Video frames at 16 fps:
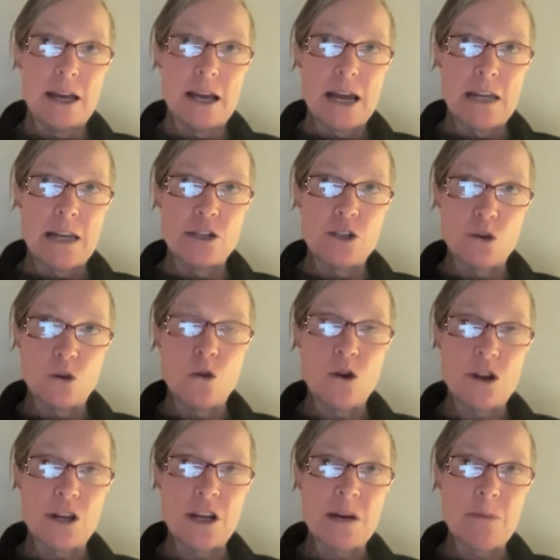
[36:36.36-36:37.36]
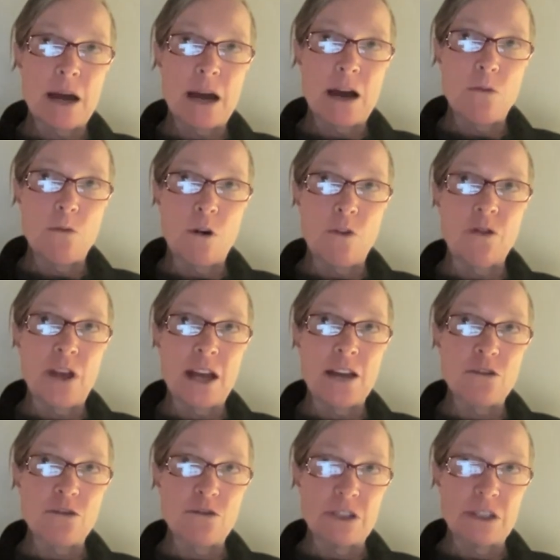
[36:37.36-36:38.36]
and talking about what they
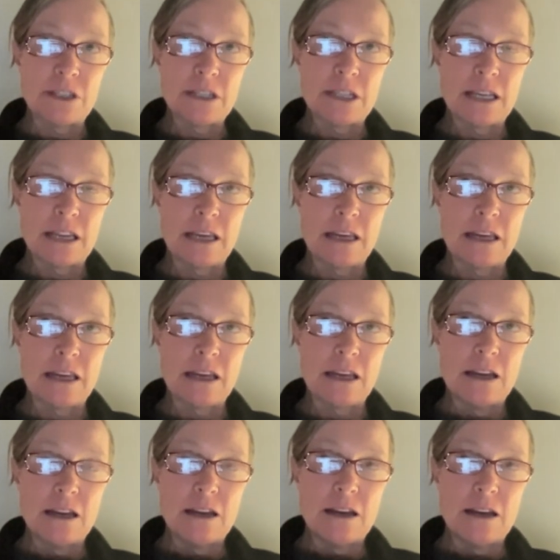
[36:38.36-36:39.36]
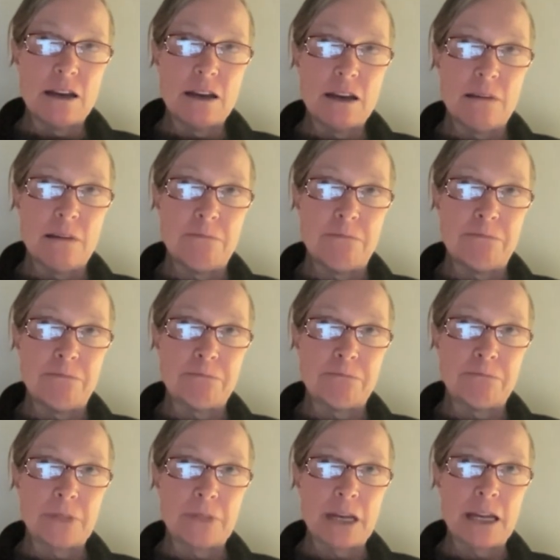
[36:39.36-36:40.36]
could see,
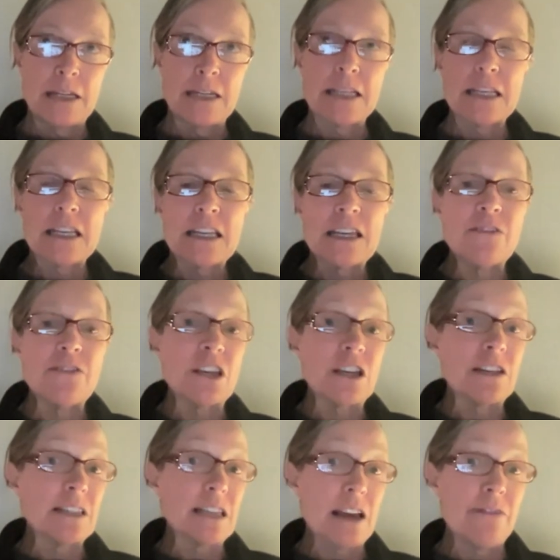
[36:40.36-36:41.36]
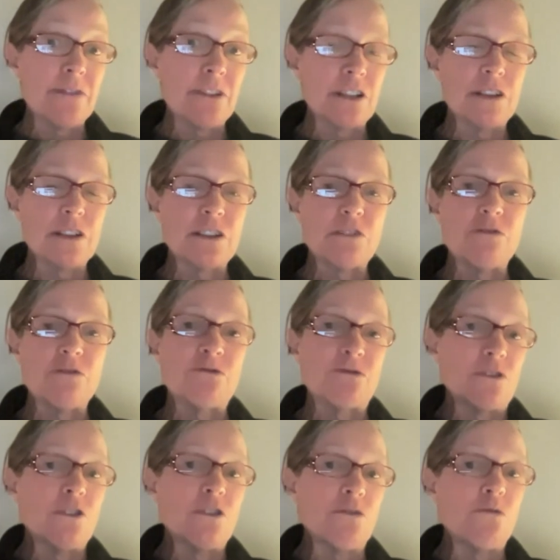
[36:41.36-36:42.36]
and giving us evidence
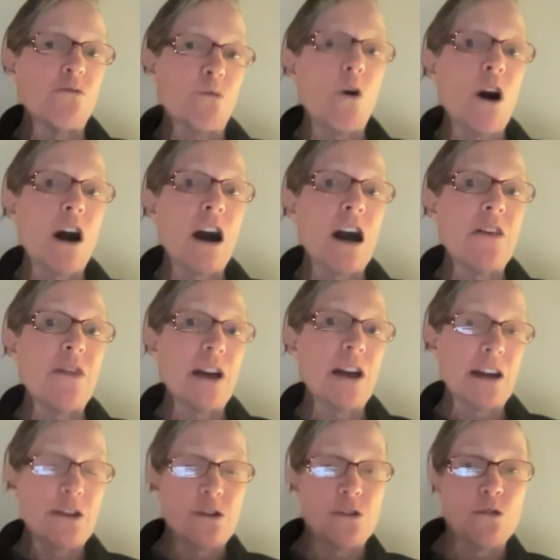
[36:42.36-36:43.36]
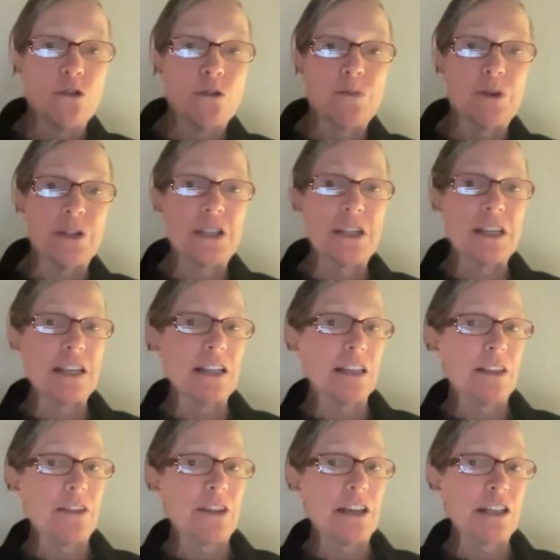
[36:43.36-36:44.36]
of why they thought
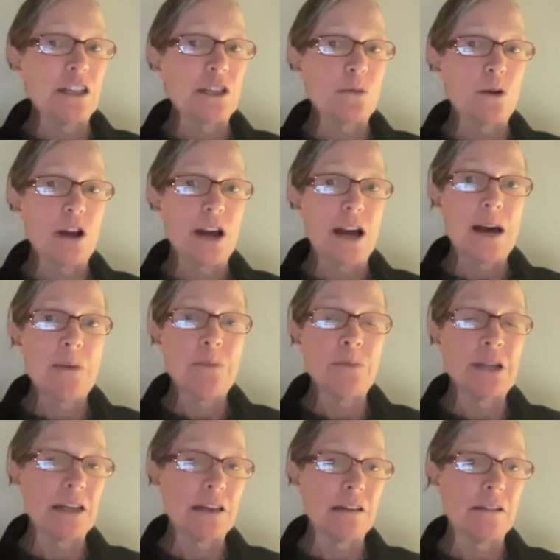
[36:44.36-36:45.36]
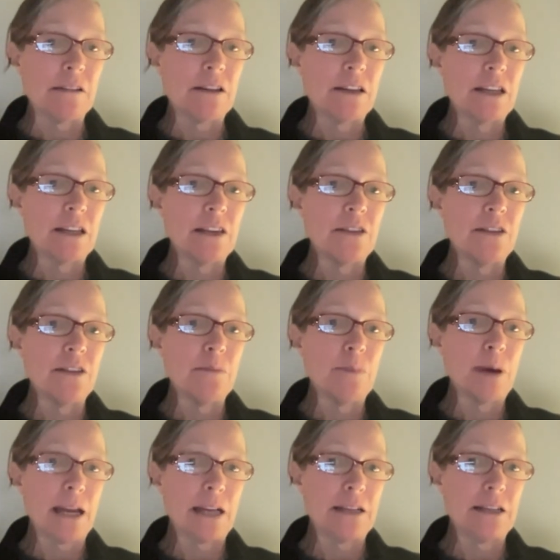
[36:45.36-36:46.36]
particular things were happening in the
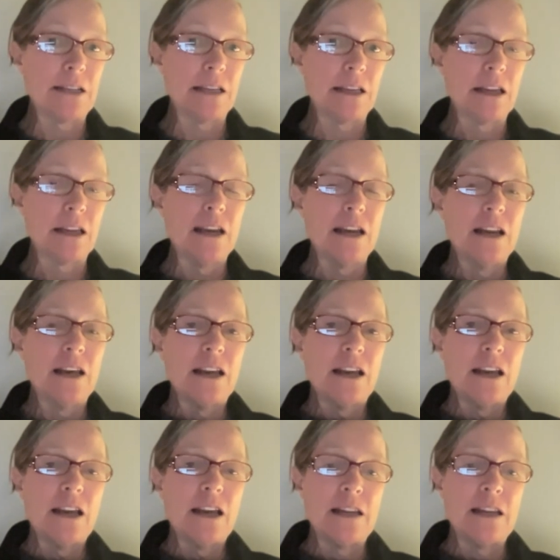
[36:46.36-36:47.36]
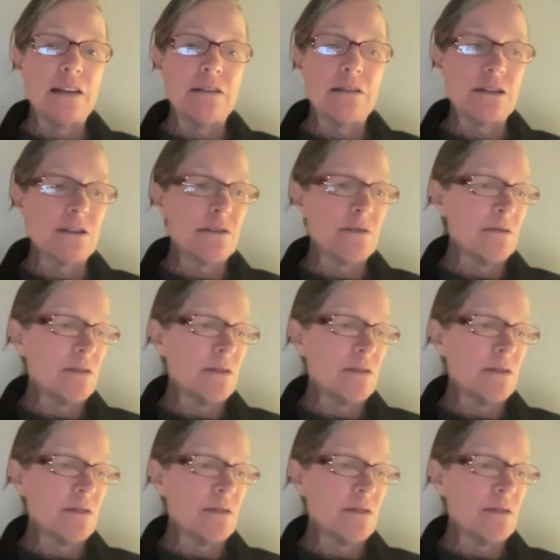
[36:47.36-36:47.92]
painting. And